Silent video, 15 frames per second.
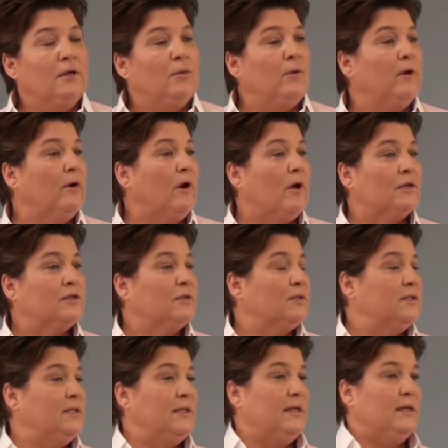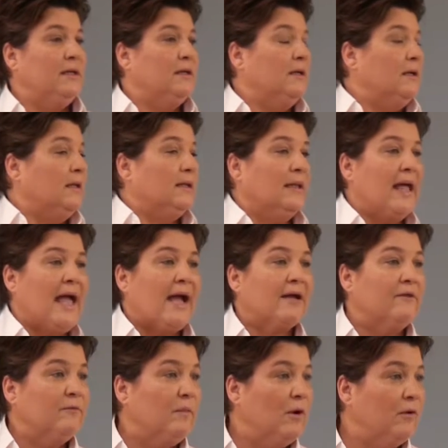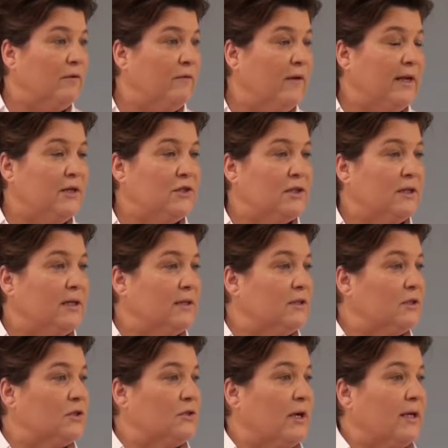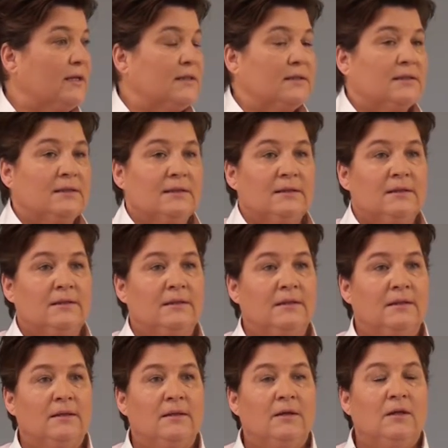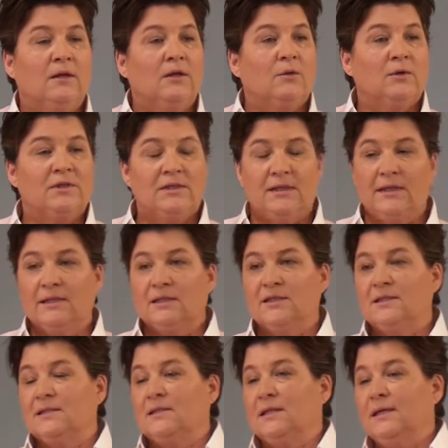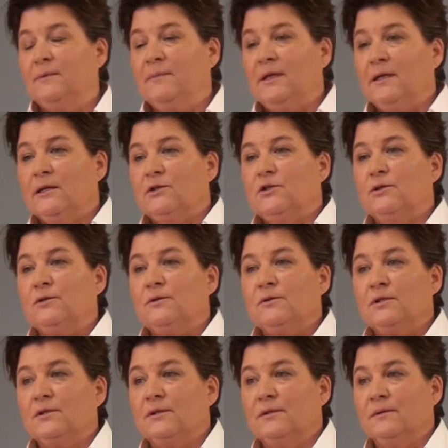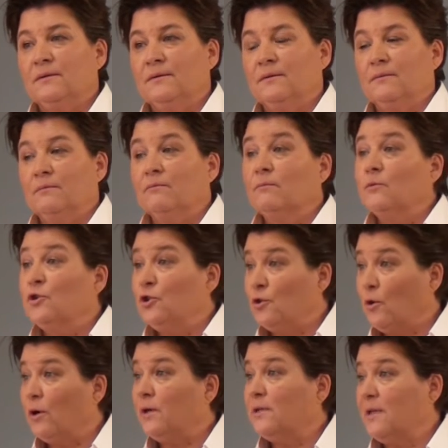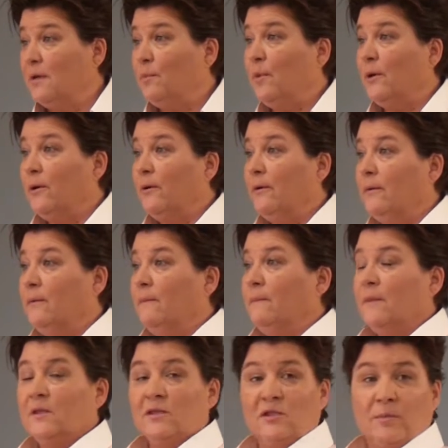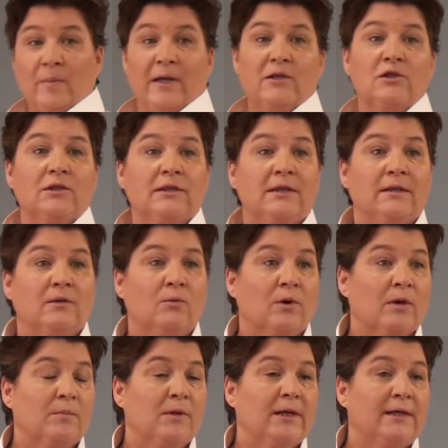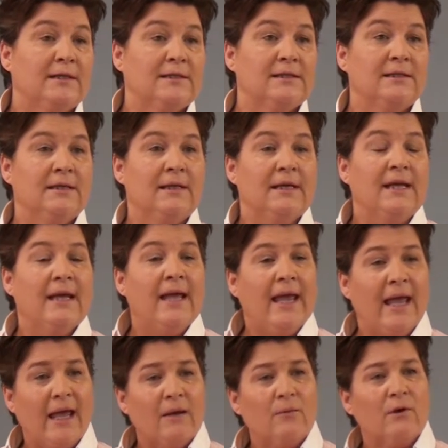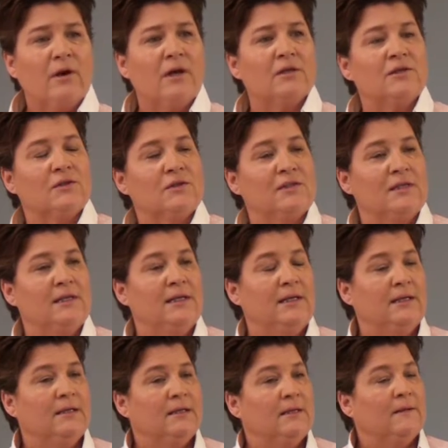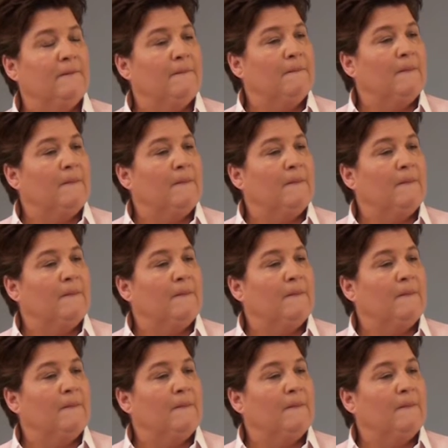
We are also seeing lack of motivation as a stress. We're seeing sleeping issues, short temper, especially in the workplace. And we're also seeing